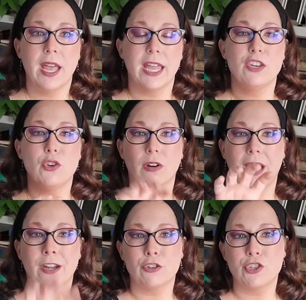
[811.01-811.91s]
and your
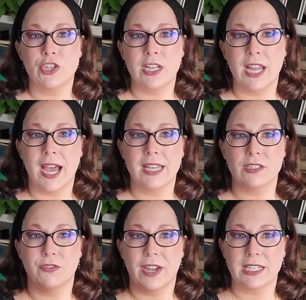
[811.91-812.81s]
energy has
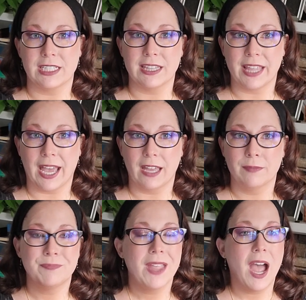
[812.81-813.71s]
affected that.
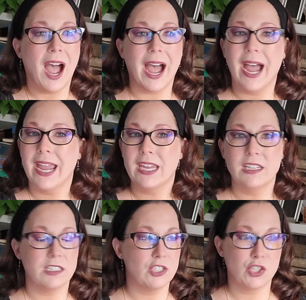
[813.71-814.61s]

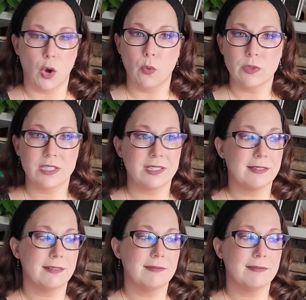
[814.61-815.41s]
I don't